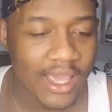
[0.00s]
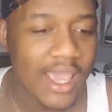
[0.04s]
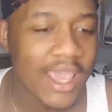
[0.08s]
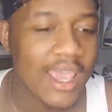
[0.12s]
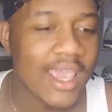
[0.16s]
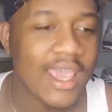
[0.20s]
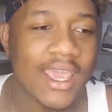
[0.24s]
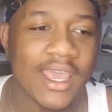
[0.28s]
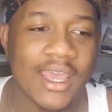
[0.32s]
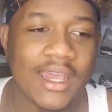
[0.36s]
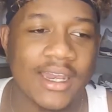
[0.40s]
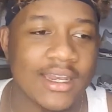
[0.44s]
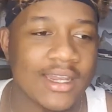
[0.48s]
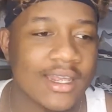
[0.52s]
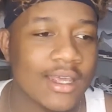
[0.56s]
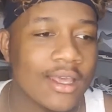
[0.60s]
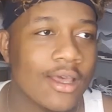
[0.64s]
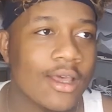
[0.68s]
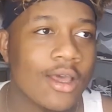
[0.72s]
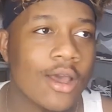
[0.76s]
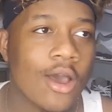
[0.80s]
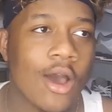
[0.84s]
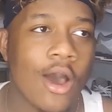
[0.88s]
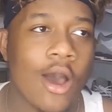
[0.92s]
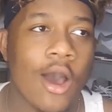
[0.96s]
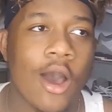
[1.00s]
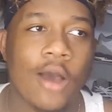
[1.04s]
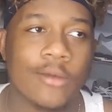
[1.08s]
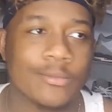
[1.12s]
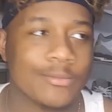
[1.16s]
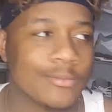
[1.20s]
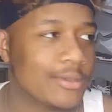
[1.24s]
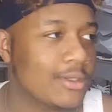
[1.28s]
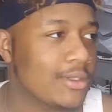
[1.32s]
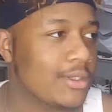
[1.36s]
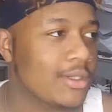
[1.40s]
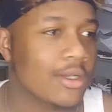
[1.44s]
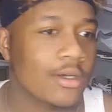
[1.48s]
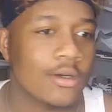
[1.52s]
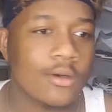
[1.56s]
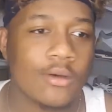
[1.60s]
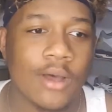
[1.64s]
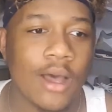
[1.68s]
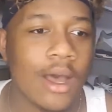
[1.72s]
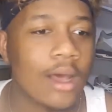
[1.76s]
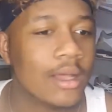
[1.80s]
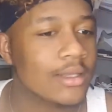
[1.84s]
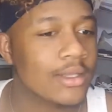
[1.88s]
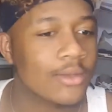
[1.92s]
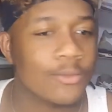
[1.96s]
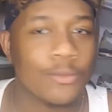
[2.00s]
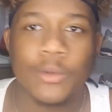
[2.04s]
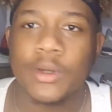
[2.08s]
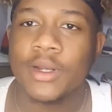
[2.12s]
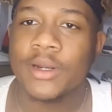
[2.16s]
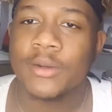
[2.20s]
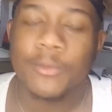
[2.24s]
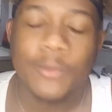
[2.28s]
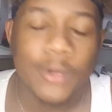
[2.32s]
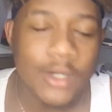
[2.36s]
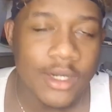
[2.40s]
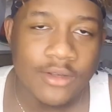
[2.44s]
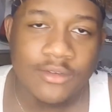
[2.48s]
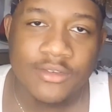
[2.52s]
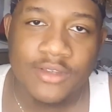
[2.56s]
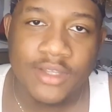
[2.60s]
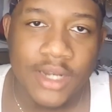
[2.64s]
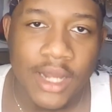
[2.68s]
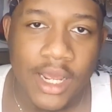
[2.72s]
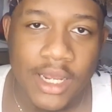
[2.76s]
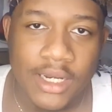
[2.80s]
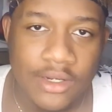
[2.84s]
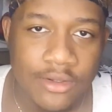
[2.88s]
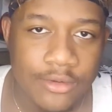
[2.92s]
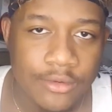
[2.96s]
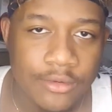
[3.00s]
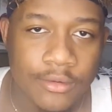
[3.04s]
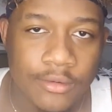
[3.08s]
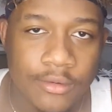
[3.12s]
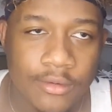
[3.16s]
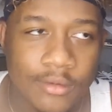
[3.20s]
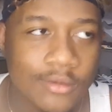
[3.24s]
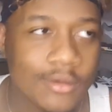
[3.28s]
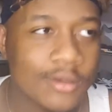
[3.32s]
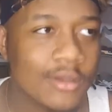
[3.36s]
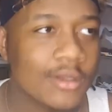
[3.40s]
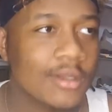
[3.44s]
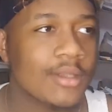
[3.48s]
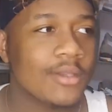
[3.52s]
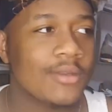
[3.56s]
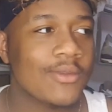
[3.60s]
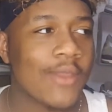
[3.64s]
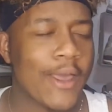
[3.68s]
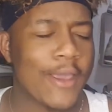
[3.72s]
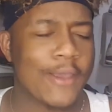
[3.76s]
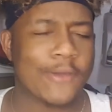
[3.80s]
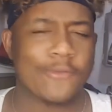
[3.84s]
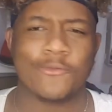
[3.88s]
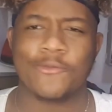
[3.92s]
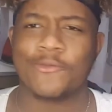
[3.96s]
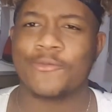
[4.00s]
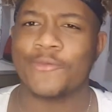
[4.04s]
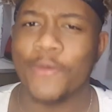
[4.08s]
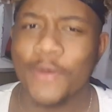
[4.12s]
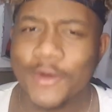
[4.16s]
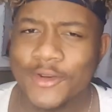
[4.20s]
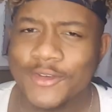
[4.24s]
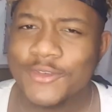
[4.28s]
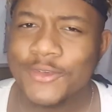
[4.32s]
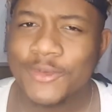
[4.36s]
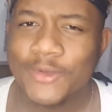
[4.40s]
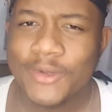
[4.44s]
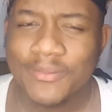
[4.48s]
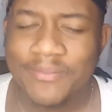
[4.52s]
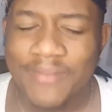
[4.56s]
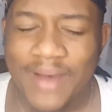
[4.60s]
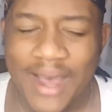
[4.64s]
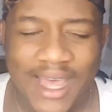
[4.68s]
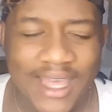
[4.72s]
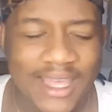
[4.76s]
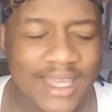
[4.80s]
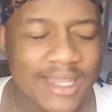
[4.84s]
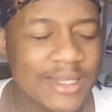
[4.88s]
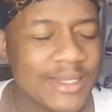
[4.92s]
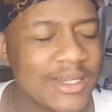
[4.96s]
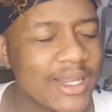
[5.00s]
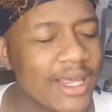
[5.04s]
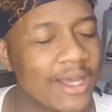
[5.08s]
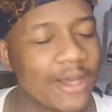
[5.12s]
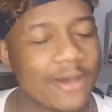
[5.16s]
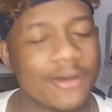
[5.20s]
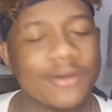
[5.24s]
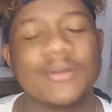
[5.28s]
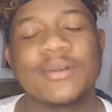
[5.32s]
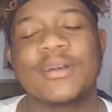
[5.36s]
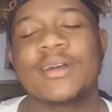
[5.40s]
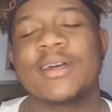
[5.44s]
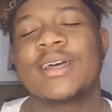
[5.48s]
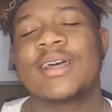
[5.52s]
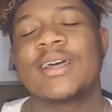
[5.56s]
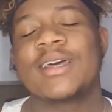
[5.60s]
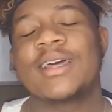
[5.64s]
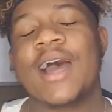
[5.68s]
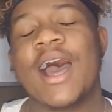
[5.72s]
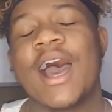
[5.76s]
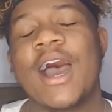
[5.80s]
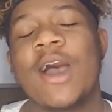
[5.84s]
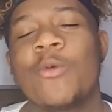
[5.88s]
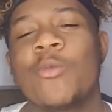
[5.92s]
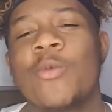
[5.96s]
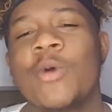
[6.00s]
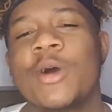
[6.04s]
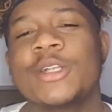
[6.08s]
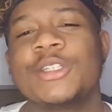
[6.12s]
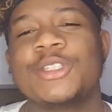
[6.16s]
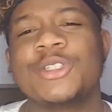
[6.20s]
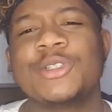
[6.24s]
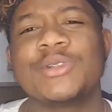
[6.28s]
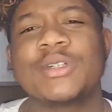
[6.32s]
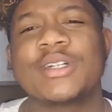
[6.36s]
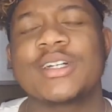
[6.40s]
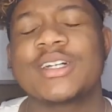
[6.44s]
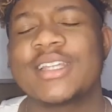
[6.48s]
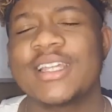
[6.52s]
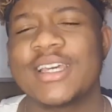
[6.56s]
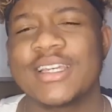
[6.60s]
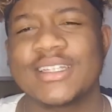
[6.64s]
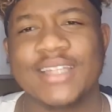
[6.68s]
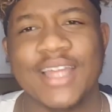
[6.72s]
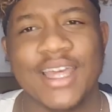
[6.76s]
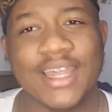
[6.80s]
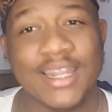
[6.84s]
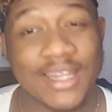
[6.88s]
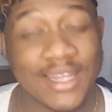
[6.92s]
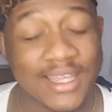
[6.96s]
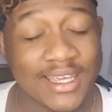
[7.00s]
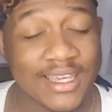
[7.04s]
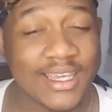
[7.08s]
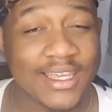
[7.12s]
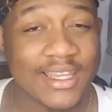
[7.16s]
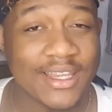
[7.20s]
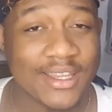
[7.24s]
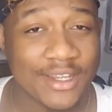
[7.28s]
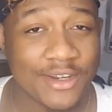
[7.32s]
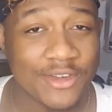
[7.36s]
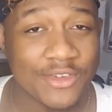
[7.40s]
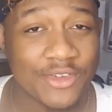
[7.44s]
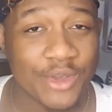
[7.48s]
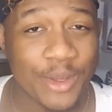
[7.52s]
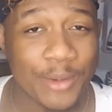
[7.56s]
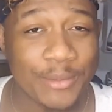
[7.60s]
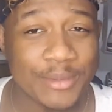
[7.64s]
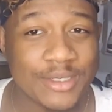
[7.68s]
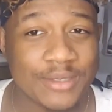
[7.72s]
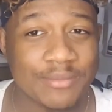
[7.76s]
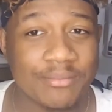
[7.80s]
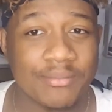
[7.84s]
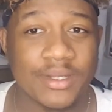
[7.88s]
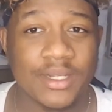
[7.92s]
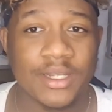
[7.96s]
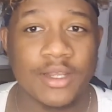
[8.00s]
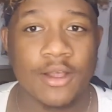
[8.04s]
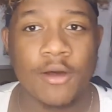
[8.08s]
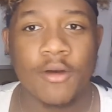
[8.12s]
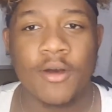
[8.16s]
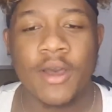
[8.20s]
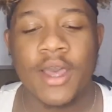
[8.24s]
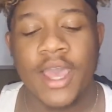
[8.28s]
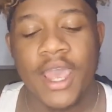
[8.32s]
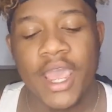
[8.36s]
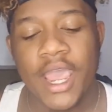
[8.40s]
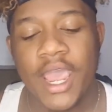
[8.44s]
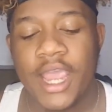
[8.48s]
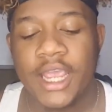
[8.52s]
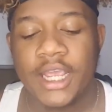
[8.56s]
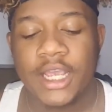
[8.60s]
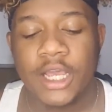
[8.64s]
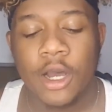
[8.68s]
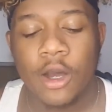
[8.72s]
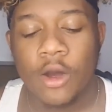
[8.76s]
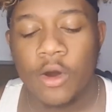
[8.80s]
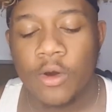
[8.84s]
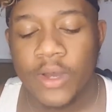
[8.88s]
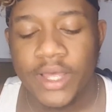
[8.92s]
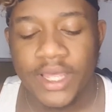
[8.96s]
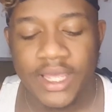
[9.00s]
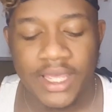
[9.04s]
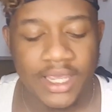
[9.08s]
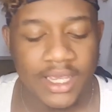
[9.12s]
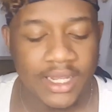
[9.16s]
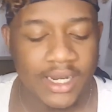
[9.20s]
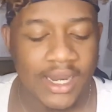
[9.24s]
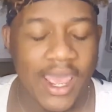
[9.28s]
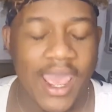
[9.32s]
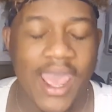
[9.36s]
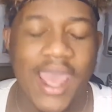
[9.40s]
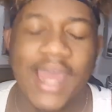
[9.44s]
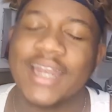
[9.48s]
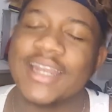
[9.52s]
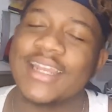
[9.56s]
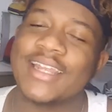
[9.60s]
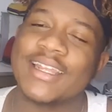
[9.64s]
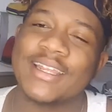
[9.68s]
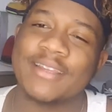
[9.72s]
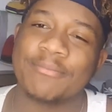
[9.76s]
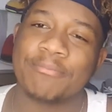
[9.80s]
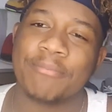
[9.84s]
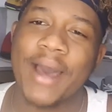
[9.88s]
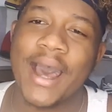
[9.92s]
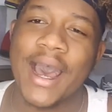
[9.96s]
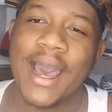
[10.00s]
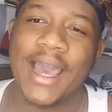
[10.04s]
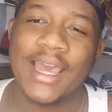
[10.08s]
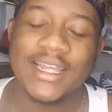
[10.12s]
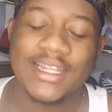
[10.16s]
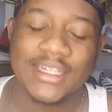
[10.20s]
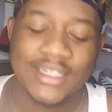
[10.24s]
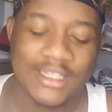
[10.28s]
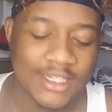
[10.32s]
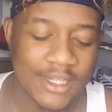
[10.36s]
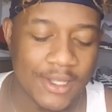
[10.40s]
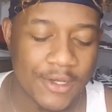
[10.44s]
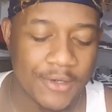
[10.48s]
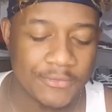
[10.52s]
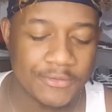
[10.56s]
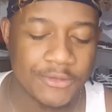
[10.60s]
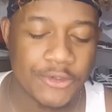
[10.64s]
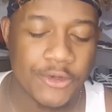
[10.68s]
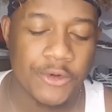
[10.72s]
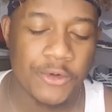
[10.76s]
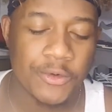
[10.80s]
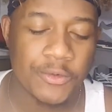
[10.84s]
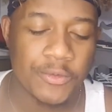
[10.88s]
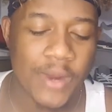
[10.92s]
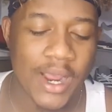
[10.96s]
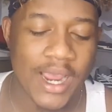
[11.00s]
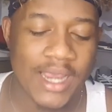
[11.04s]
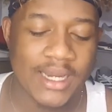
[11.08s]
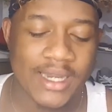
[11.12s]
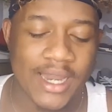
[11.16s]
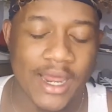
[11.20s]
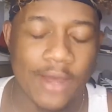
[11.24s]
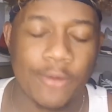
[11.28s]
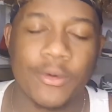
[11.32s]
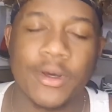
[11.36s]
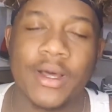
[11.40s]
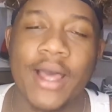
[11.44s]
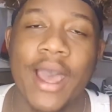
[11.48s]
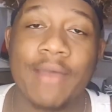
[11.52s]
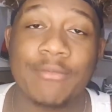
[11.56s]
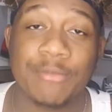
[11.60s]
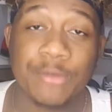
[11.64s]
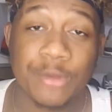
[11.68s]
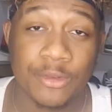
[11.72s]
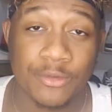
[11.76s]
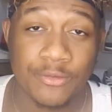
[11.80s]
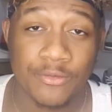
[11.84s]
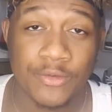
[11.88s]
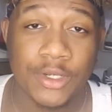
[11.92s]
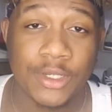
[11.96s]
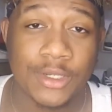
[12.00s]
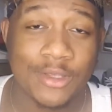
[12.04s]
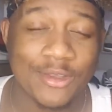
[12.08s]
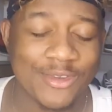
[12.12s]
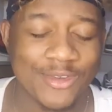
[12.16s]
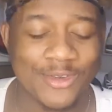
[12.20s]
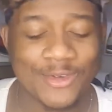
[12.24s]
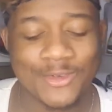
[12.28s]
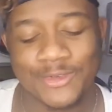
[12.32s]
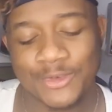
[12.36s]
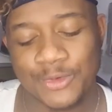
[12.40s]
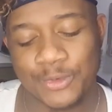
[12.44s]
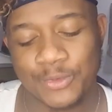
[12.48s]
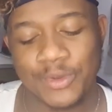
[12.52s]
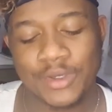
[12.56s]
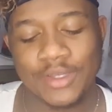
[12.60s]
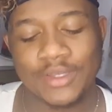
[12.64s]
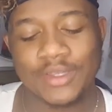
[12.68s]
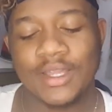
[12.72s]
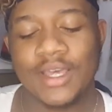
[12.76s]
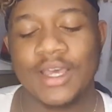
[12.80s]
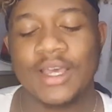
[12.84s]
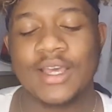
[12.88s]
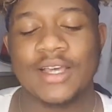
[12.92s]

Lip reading: And, you know, what else can I do? Like, force you to buy it? No. I want you to click that link in the description below. And go hit at Buyloved right now. Well, after the video's over with.